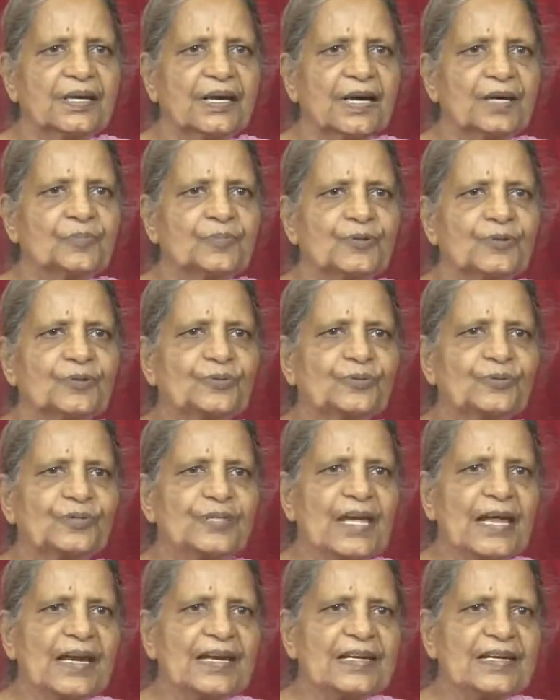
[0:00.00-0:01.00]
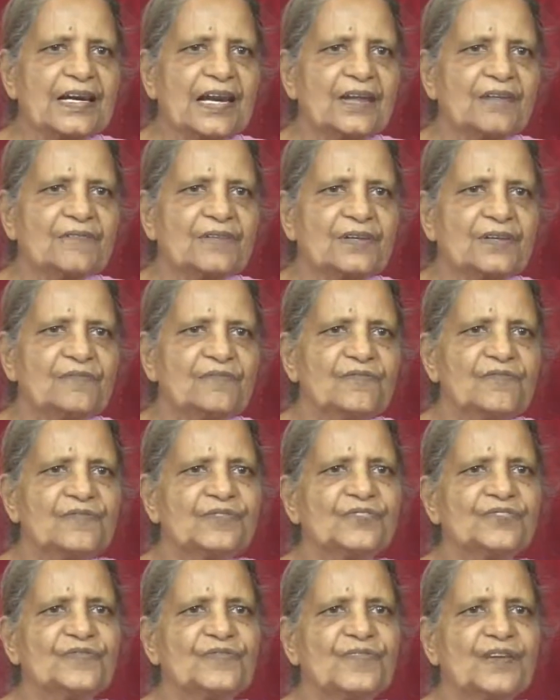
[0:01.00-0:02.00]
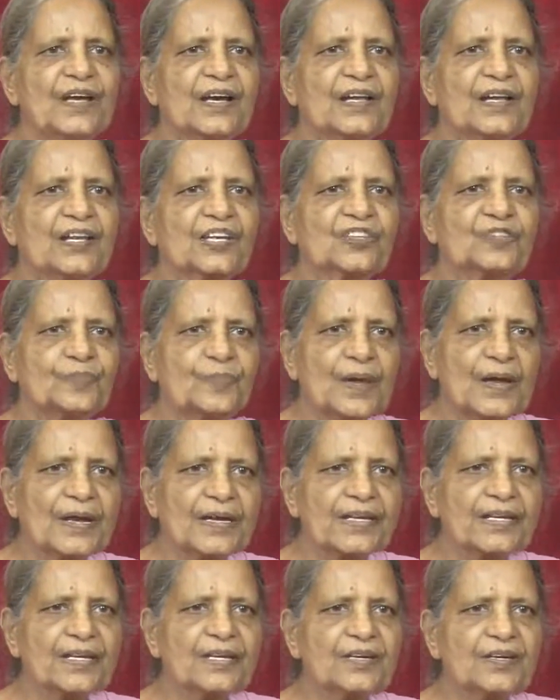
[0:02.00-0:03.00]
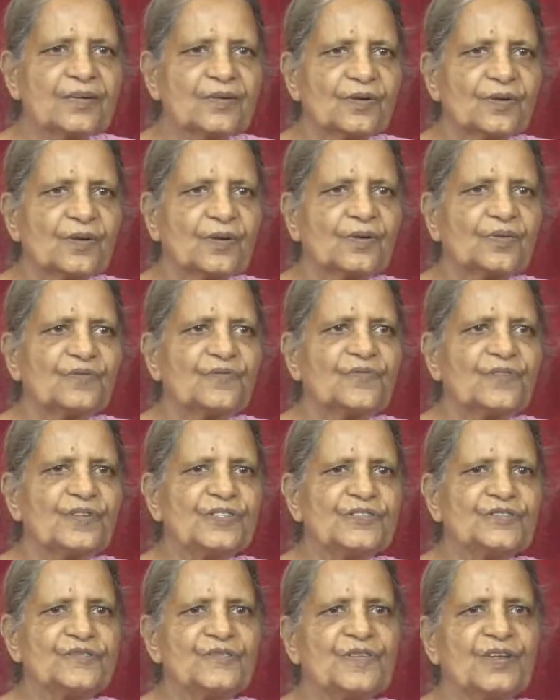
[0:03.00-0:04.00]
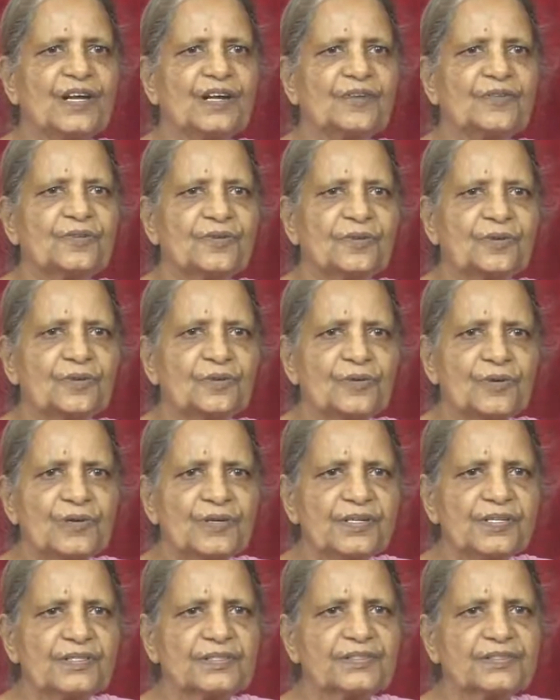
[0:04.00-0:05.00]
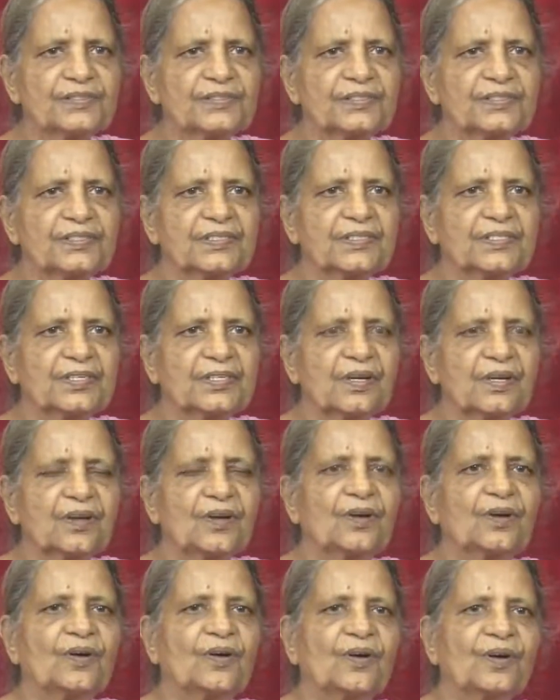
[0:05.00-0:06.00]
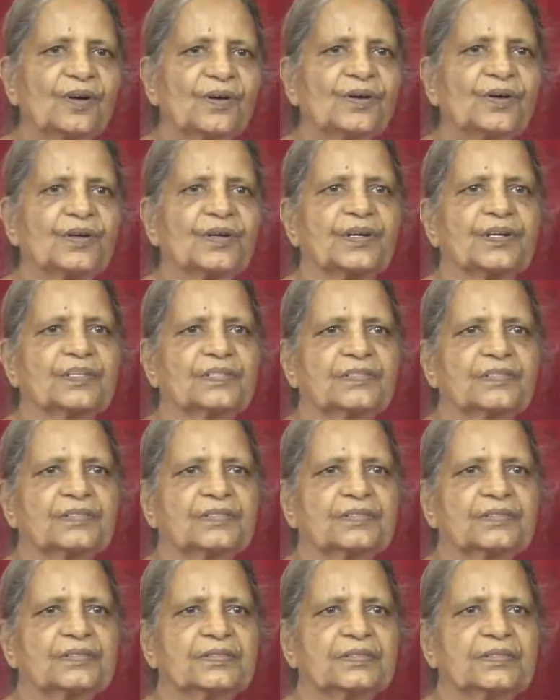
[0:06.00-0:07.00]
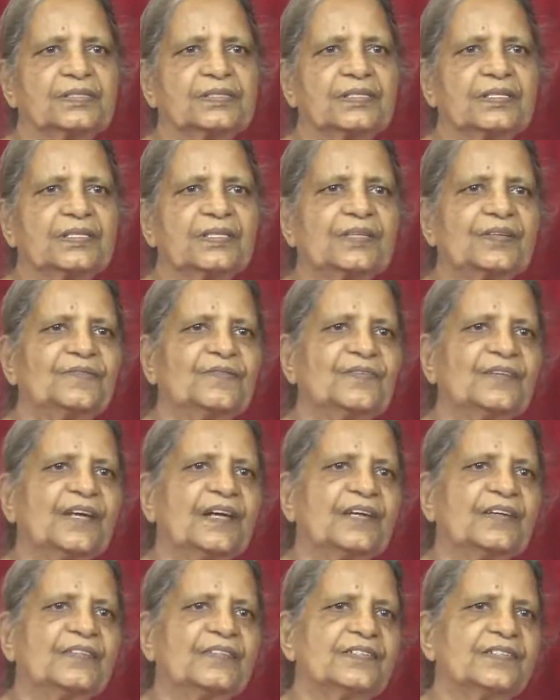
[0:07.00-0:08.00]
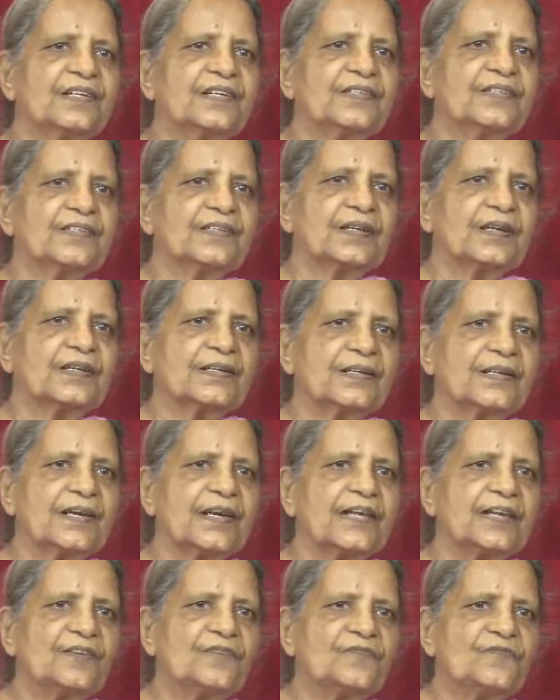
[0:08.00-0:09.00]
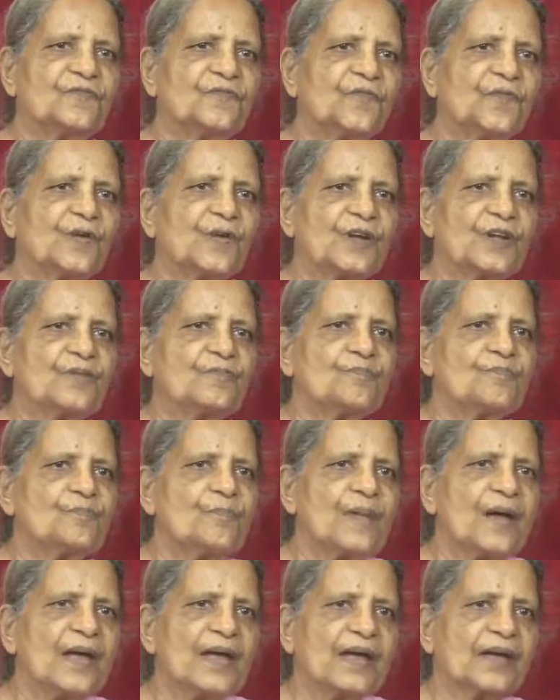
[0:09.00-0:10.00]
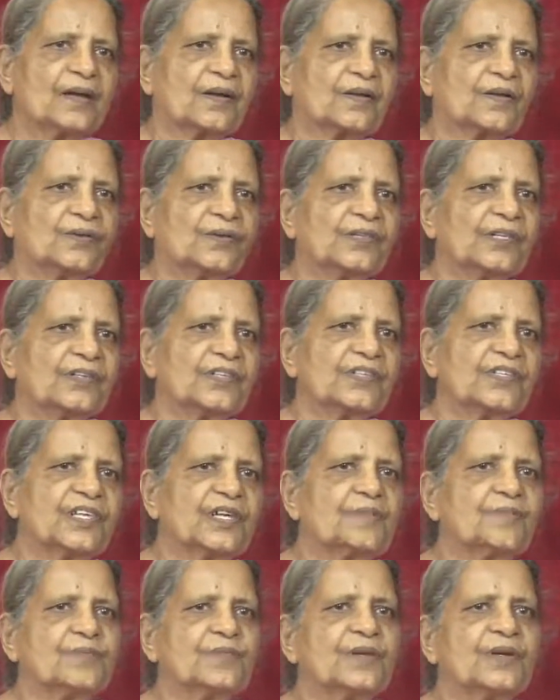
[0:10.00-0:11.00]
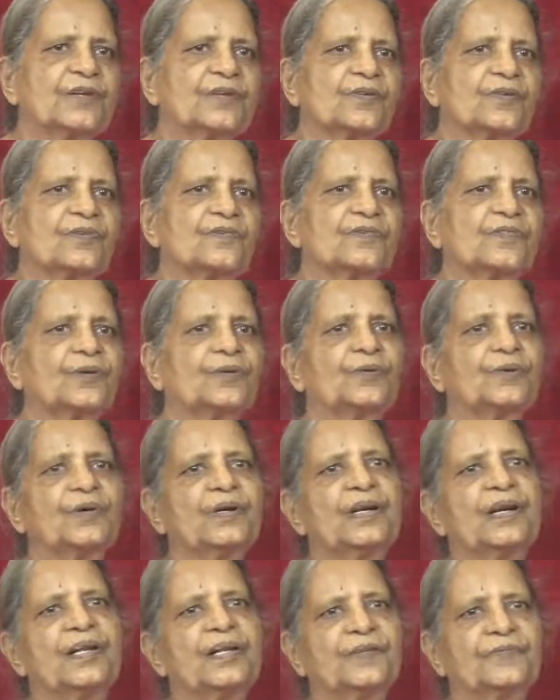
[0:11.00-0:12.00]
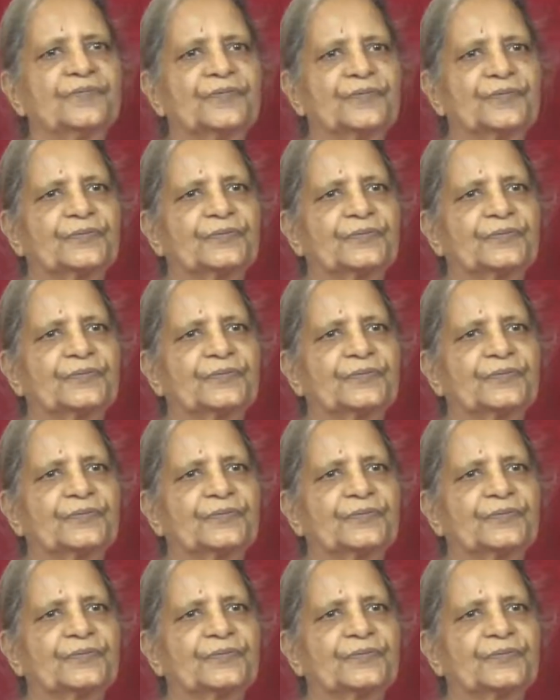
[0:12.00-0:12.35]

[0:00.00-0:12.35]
up to that level which we are expected or which we are told, or we are just again fallen back on the same bread of the old life.